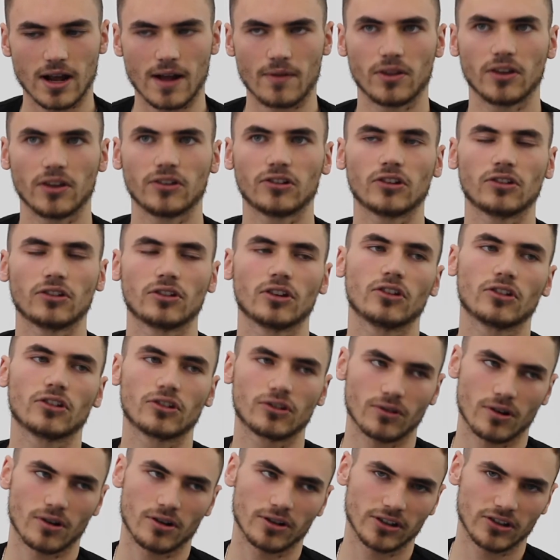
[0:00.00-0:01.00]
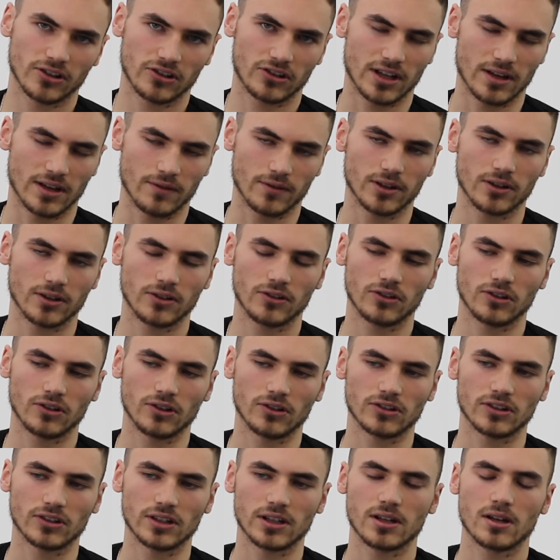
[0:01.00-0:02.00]
and this is the strongest evidence, you
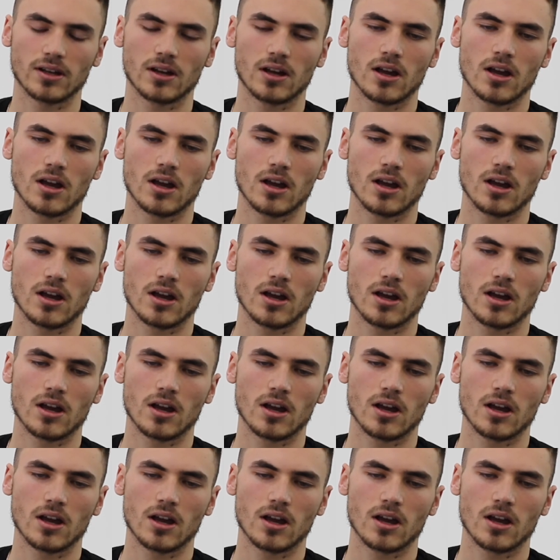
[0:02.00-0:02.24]
see,